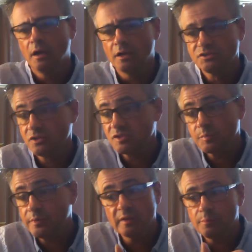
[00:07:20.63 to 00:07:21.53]
So this
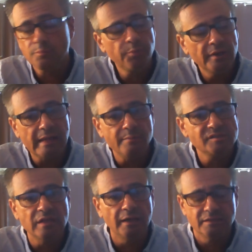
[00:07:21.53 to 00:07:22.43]
pre-lab is
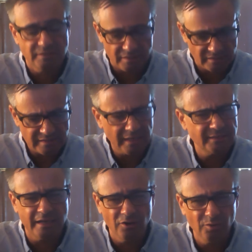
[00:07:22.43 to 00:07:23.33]
not
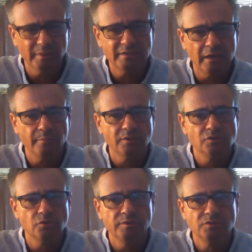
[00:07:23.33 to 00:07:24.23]
terribly time
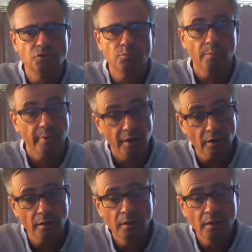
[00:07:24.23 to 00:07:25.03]
consuming to prepare.